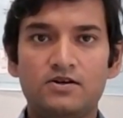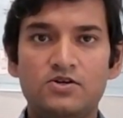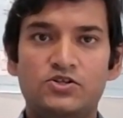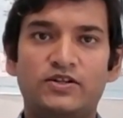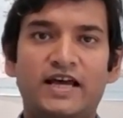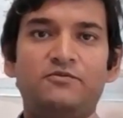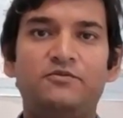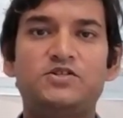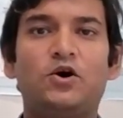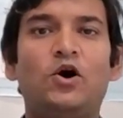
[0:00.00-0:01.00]
So that
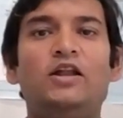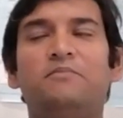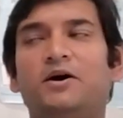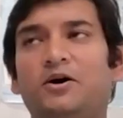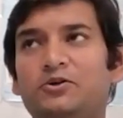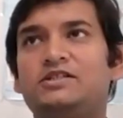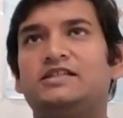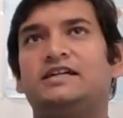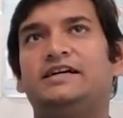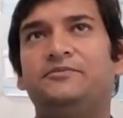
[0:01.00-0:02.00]
was all about
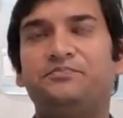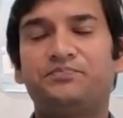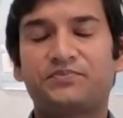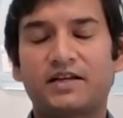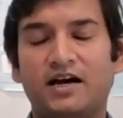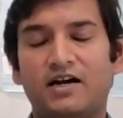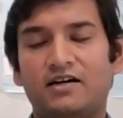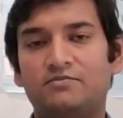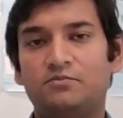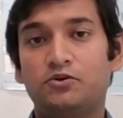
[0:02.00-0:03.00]

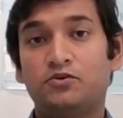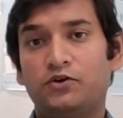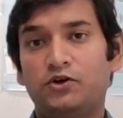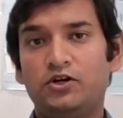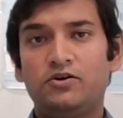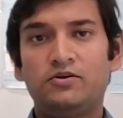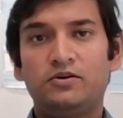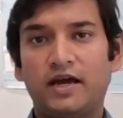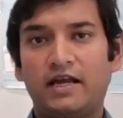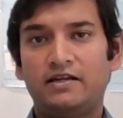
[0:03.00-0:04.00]
our
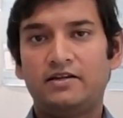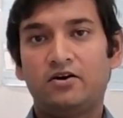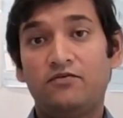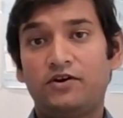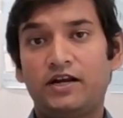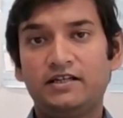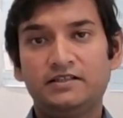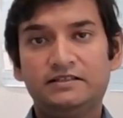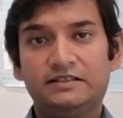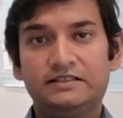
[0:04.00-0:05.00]
portfolio and offering
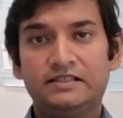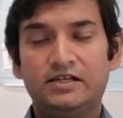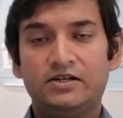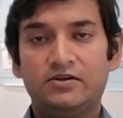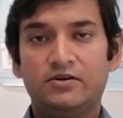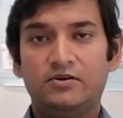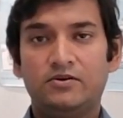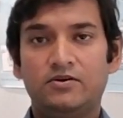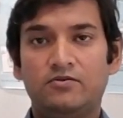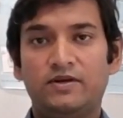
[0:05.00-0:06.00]

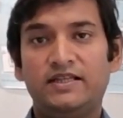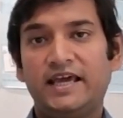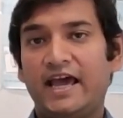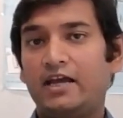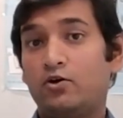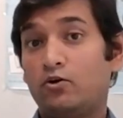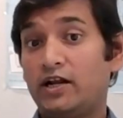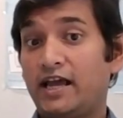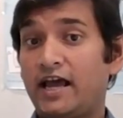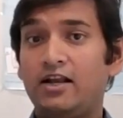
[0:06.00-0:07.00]
with AI Core
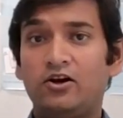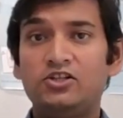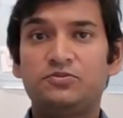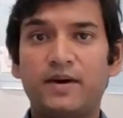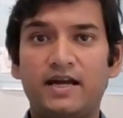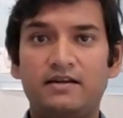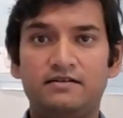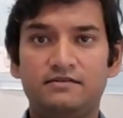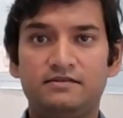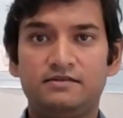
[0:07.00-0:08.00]
and AI Launchpad.
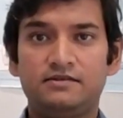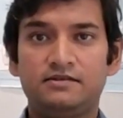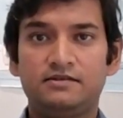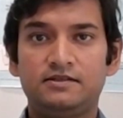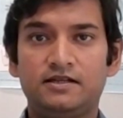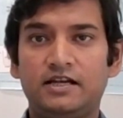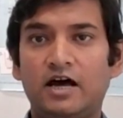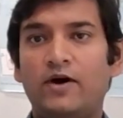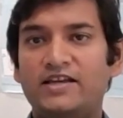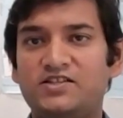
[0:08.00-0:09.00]

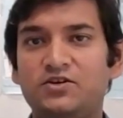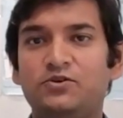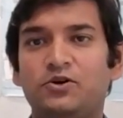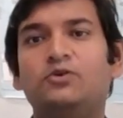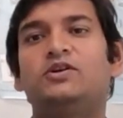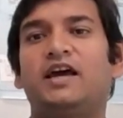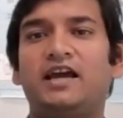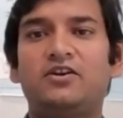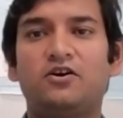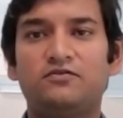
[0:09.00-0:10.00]
Now, as you know,
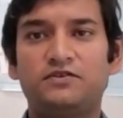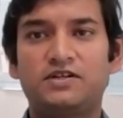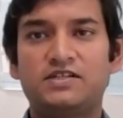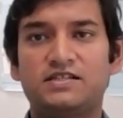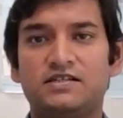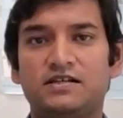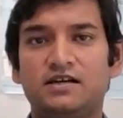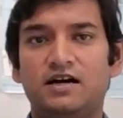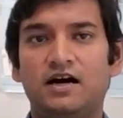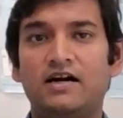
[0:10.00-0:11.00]
TechEd offers
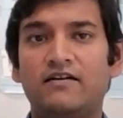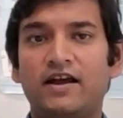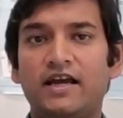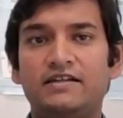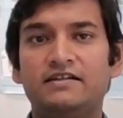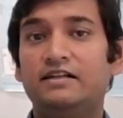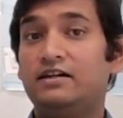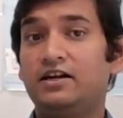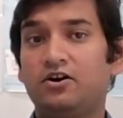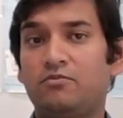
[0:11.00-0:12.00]
a great
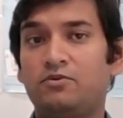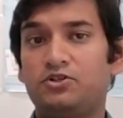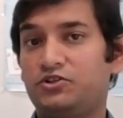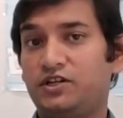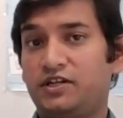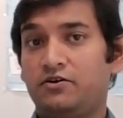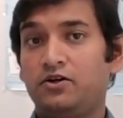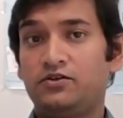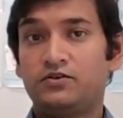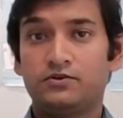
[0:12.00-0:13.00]
learning opportunity
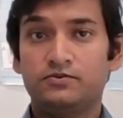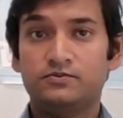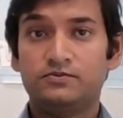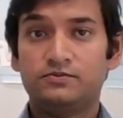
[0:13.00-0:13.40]
all through.